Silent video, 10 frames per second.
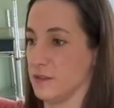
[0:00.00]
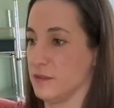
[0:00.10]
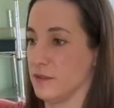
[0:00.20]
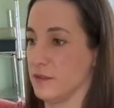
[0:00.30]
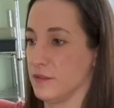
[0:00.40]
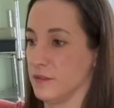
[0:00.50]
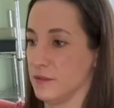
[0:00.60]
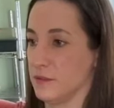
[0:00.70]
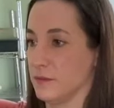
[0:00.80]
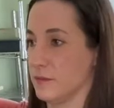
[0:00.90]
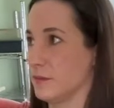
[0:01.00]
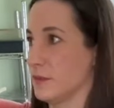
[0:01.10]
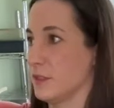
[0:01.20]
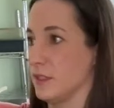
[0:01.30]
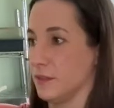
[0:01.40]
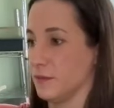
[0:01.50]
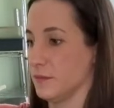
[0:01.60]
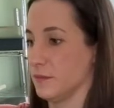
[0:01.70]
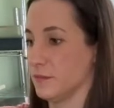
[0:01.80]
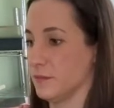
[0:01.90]

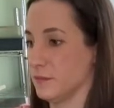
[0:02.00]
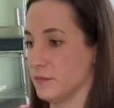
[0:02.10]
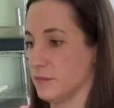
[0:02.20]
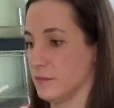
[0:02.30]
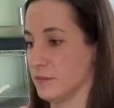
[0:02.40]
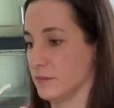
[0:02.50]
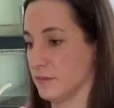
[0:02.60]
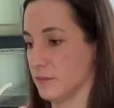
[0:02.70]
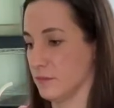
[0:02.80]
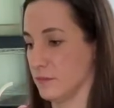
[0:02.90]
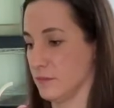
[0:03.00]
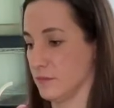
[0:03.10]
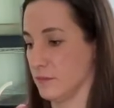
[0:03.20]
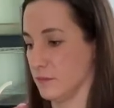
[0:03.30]
(no one is talking)